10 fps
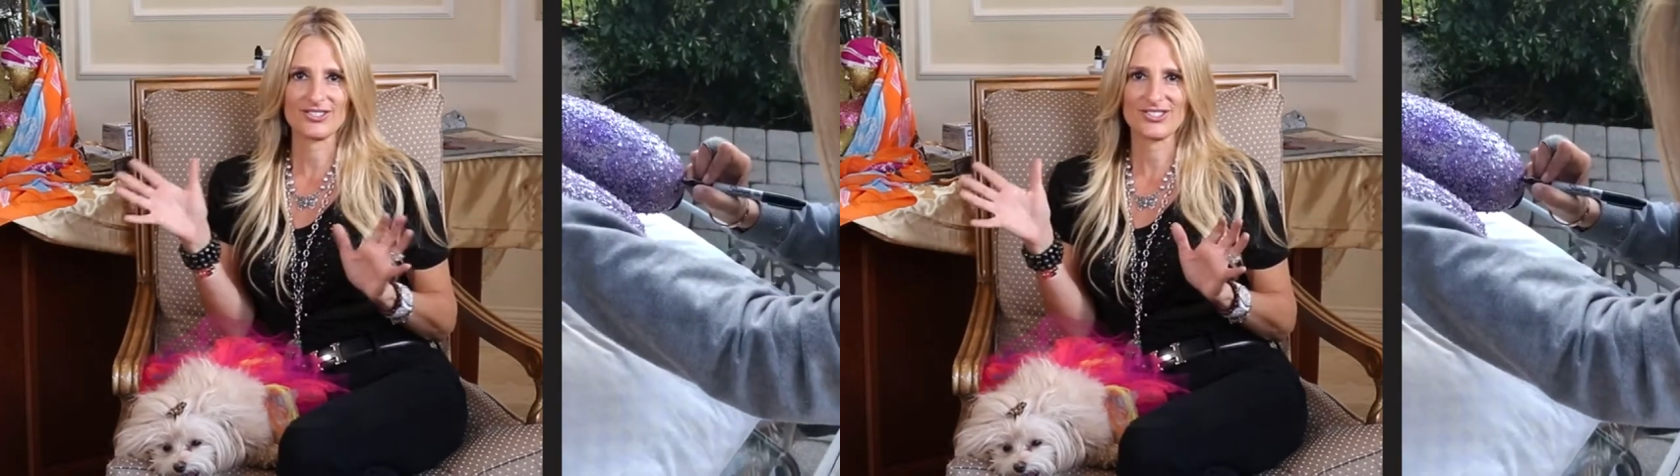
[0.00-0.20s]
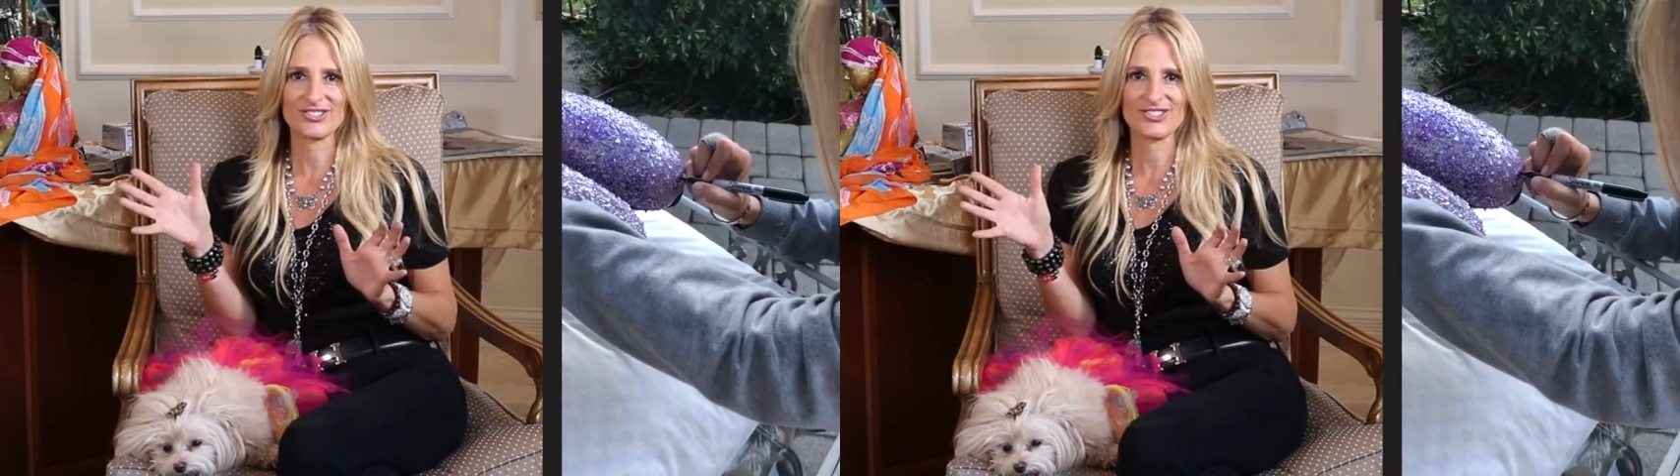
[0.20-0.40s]

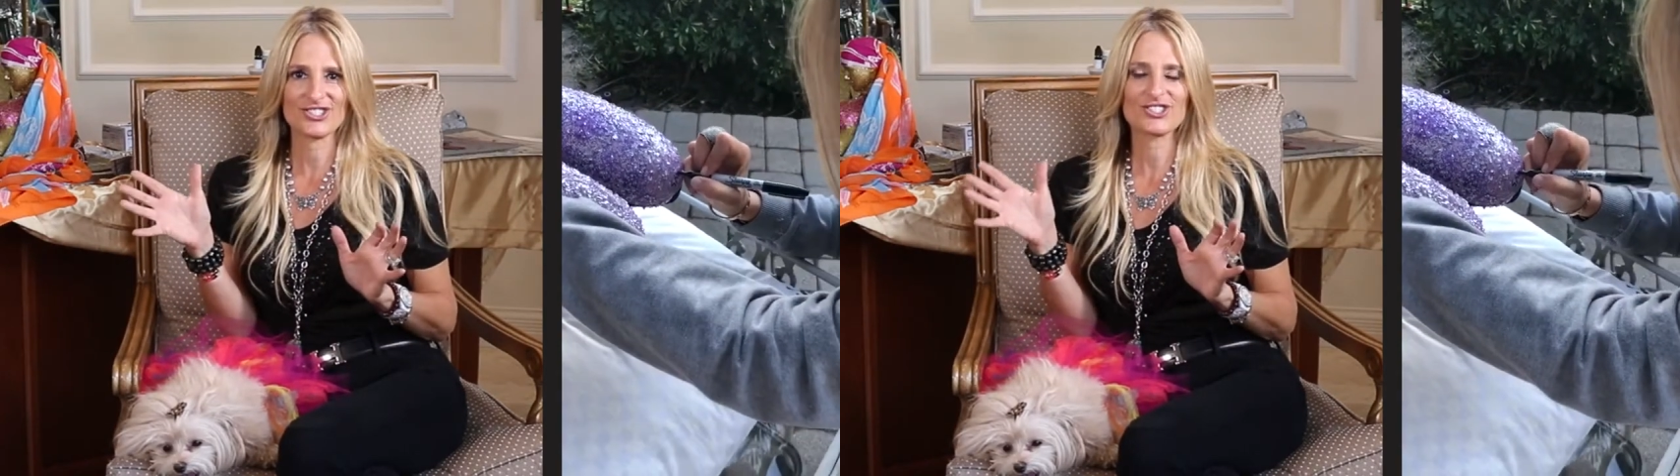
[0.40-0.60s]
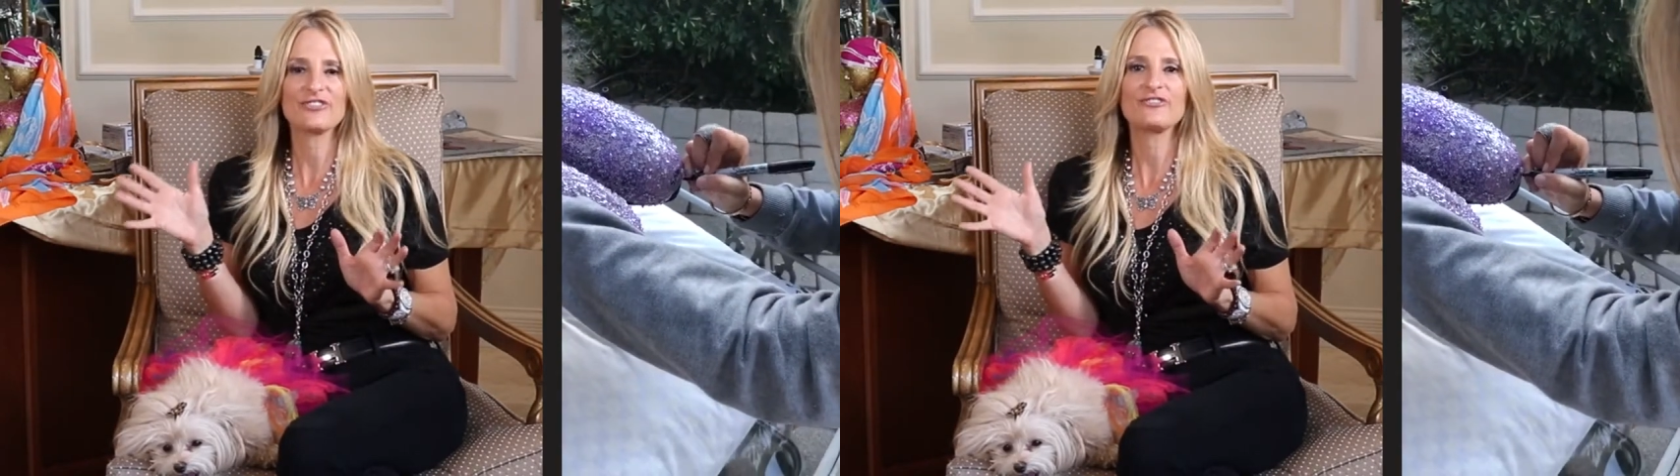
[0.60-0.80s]

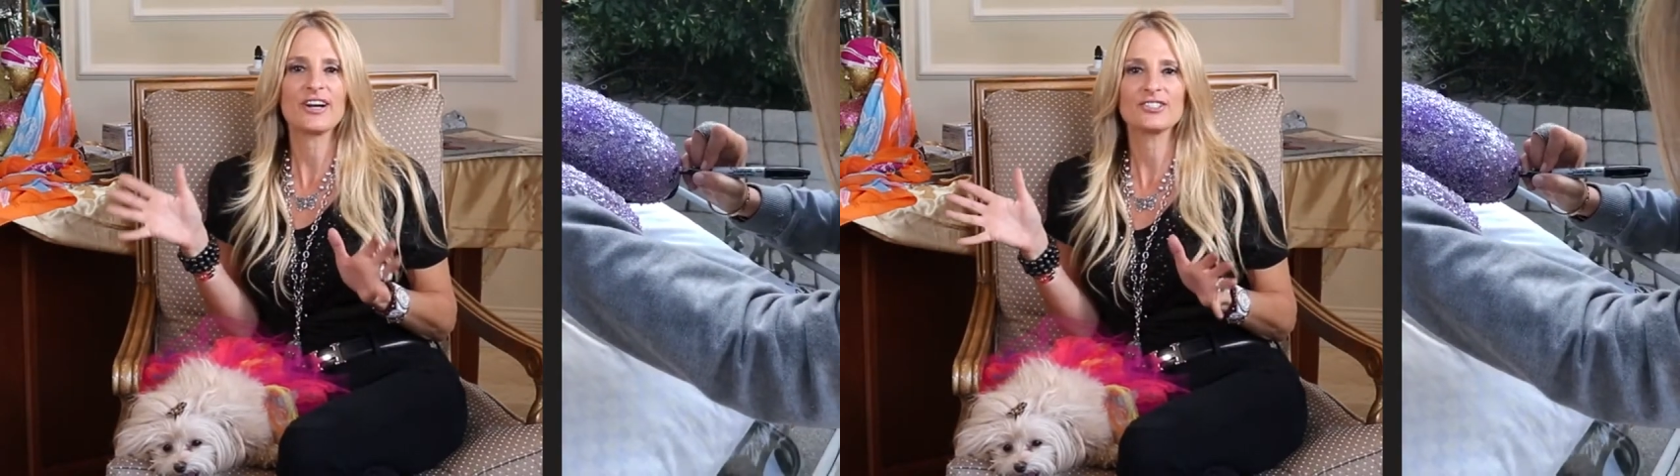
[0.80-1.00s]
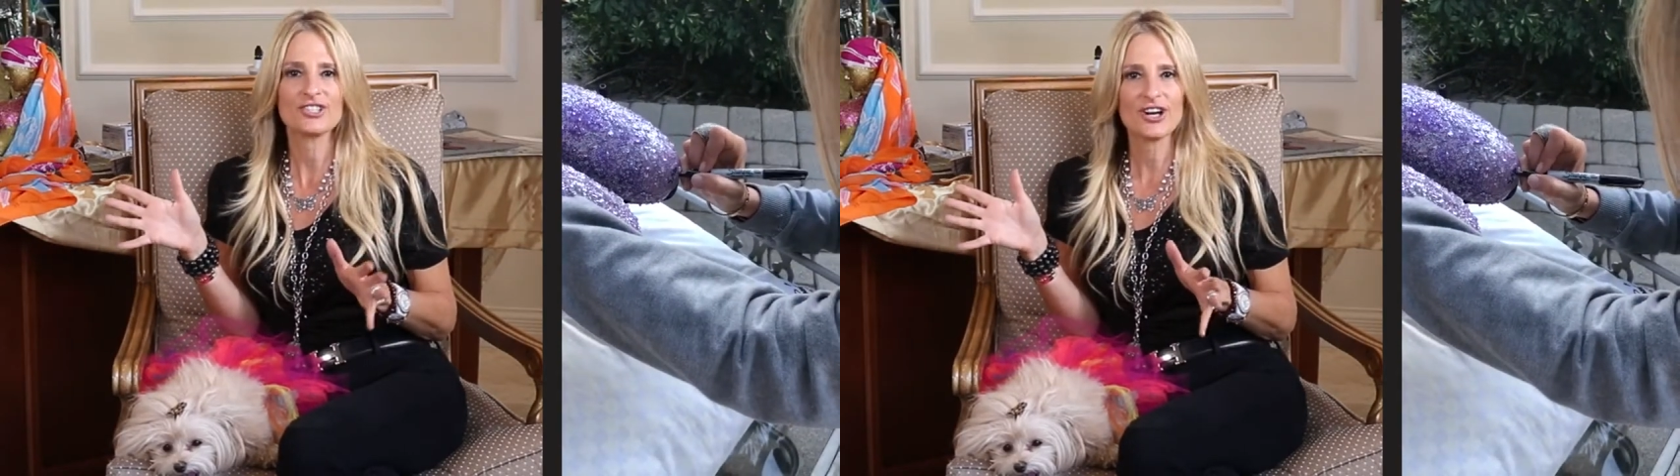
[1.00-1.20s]
just a
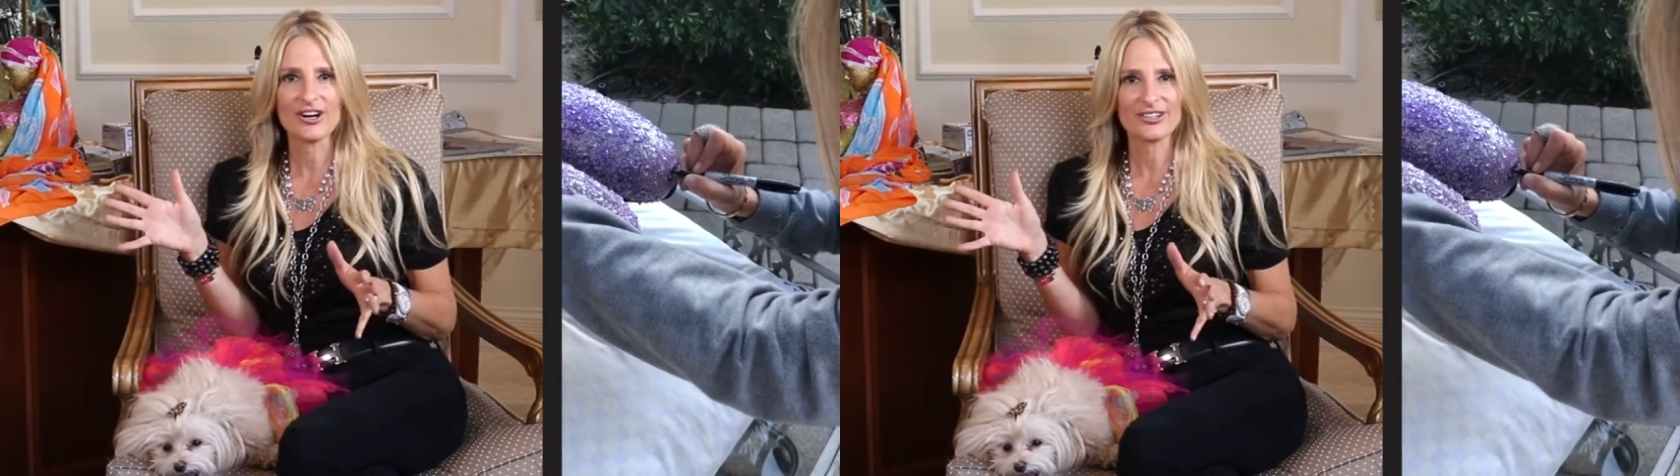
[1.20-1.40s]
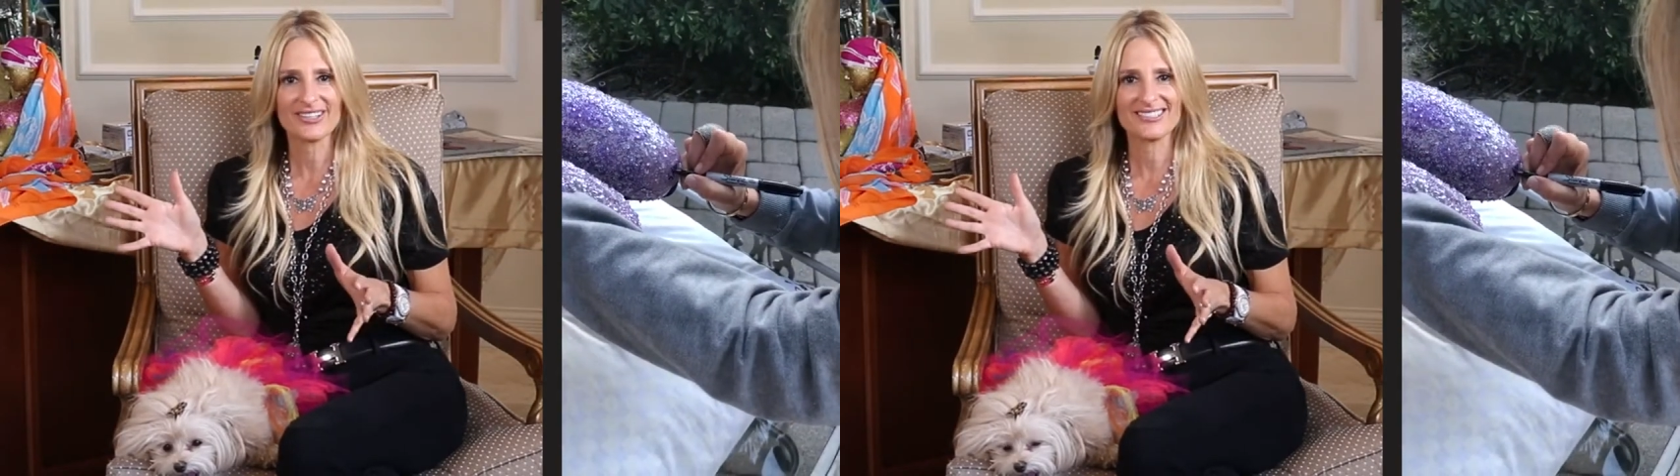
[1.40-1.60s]
fun dog.